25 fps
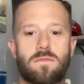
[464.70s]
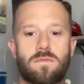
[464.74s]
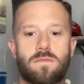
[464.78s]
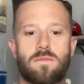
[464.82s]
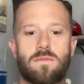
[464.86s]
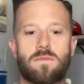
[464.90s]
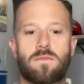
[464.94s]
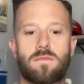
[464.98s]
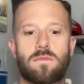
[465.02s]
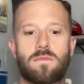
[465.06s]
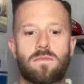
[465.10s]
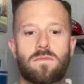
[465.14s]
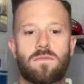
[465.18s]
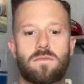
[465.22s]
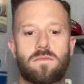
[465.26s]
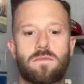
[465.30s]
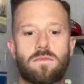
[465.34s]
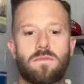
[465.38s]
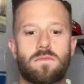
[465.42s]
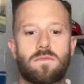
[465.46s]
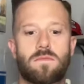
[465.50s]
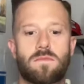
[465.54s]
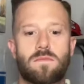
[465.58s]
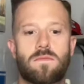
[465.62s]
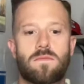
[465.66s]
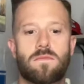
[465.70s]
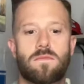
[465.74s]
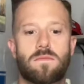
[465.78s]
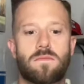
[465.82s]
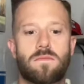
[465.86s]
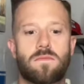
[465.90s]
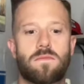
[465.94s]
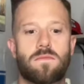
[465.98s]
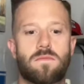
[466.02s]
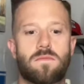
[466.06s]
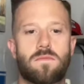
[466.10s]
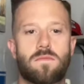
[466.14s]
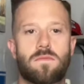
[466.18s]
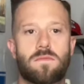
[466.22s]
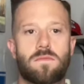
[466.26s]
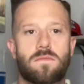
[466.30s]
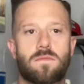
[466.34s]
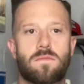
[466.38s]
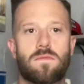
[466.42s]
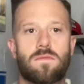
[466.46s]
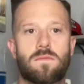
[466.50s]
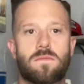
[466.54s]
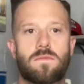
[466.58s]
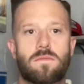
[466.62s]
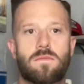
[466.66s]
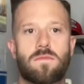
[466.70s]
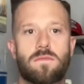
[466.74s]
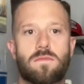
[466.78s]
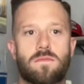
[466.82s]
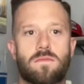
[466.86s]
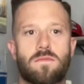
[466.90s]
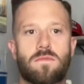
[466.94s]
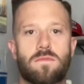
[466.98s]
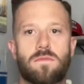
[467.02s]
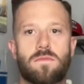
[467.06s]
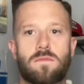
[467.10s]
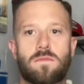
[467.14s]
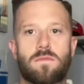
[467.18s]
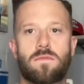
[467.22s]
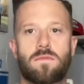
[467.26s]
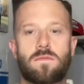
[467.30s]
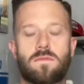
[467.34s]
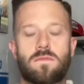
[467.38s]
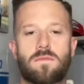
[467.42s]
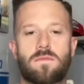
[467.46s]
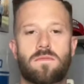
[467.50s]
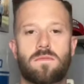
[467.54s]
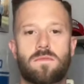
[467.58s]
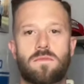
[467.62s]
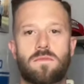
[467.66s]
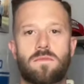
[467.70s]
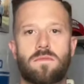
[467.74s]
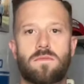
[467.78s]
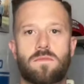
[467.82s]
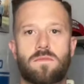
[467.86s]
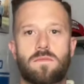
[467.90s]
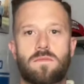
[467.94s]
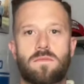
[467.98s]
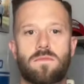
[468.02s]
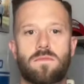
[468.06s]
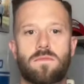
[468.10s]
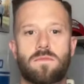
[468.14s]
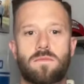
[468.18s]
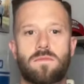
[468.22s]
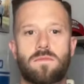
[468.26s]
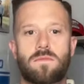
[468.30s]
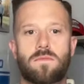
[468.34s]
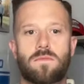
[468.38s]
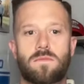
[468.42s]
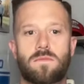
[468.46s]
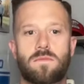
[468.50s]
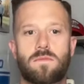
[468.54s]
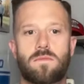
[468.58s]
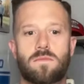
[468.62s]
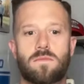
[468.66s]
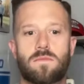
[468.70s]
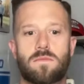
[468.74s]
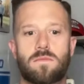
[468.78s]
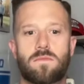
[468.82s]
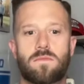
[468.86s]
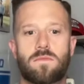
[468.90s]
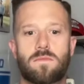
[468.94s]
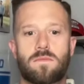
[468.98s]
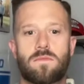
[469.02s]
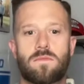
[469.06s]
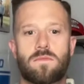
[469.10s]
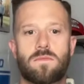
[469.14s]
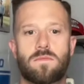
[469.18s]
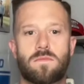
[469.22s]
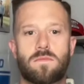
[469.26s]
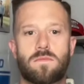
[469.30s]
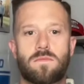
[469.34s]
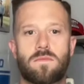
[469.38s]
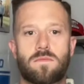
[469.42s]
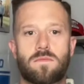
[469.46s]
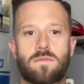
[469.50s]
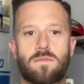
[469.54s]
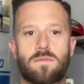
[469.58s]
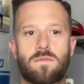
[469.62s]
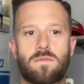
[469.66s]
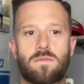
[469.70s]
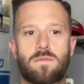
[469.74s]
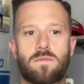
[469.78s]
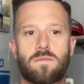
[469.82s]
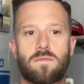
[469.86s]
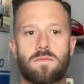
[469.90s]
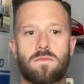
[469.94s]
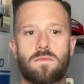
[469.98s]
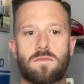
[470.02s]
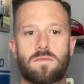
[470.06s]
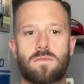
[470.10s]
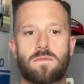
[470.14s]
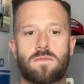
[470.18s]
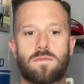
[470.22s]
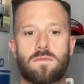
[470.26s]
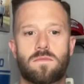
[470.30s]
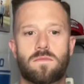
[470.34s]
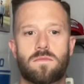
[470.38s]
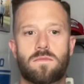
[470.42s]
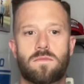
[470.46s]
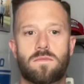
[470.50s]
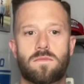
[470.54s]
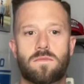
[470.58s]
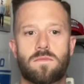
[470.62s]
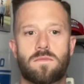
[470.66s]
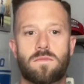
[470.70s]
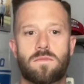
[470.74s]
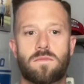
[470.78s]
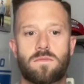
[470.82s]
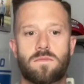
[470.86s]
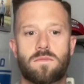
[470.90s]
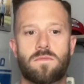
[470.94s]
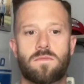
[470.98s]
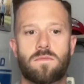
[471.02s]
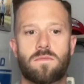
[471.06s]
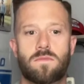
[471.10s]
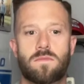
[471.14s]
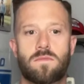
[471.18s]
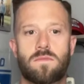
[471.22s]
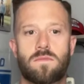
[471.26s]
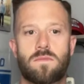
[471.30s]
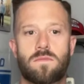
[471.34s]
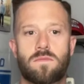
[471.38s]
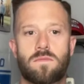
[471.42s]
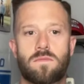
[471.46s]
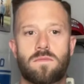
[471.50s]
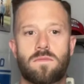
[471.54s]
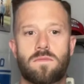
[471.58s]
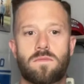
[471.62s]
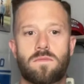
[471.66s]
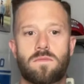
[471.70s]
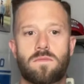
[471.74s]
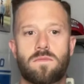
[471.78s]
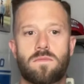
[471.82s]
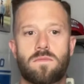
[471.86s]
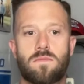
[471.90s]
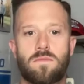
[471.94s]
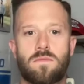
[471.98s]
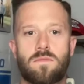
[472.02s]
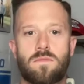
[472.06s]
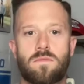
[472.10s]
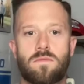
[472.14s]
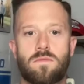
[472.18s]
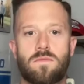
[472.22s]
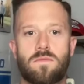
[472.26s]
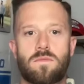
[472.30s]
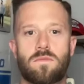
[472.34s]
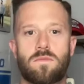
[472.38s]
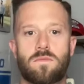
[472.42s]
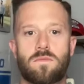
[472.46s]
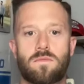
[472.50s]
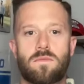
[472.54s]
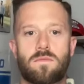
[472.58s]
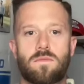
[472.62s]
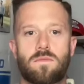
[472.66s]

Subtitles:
(silent)